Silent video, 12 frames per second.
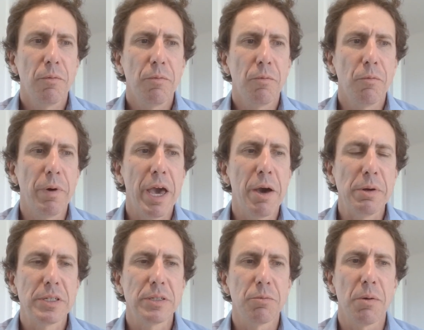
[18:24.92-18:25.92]

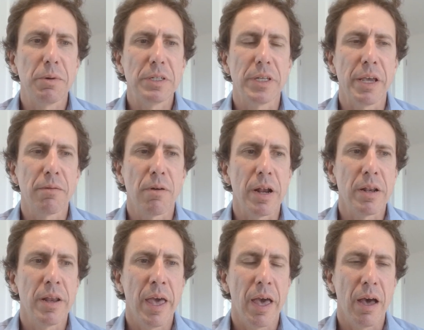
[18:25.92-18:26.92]
What we're seeing right
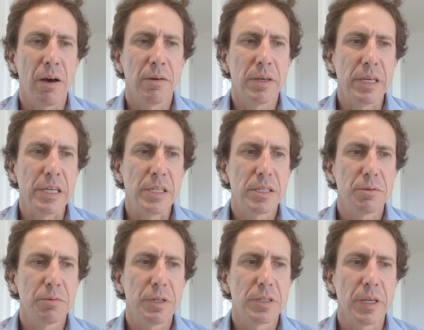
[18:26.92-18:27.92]
now is
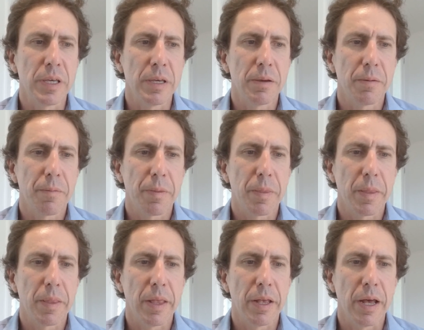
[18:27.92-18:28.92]
we're seeing
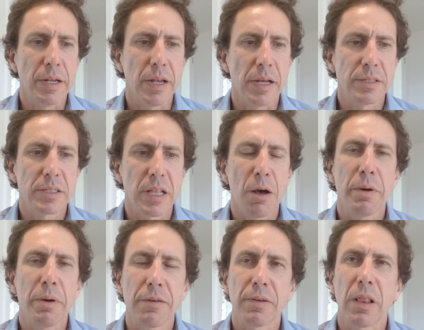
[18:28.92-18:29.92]
a
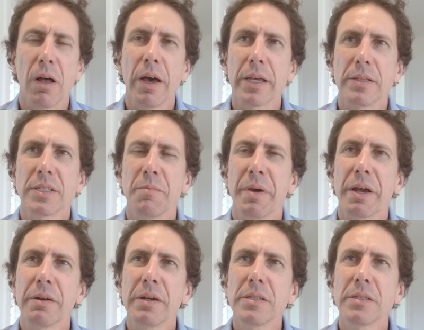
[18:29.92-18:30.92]
slowing, if you like, in some
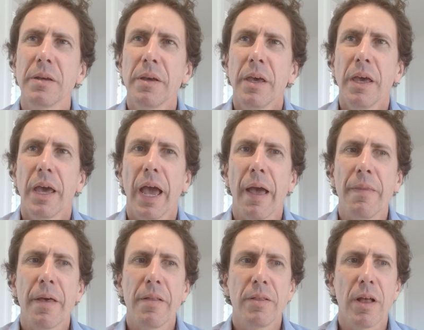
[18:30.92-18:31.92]
areas, and
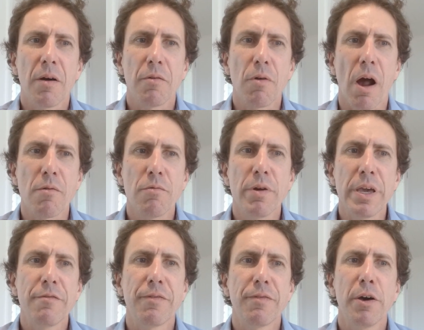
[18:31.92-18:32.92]
then a
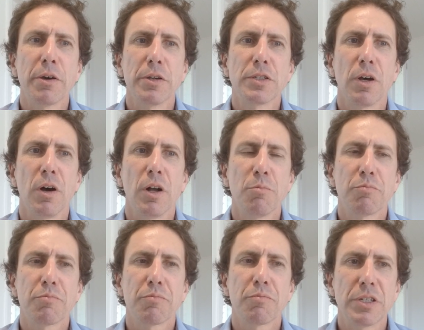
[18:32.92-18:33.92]
refocus on
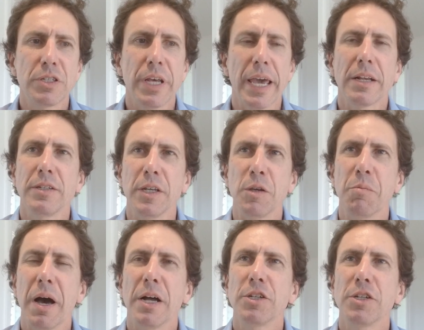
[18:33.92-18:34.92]
protecting
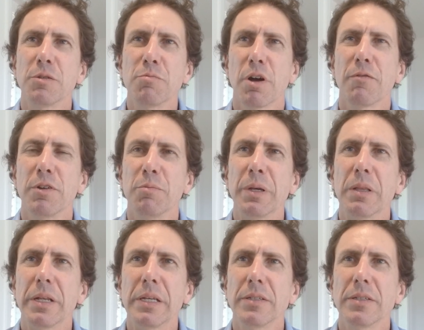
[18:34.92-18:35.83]
margins and profitability.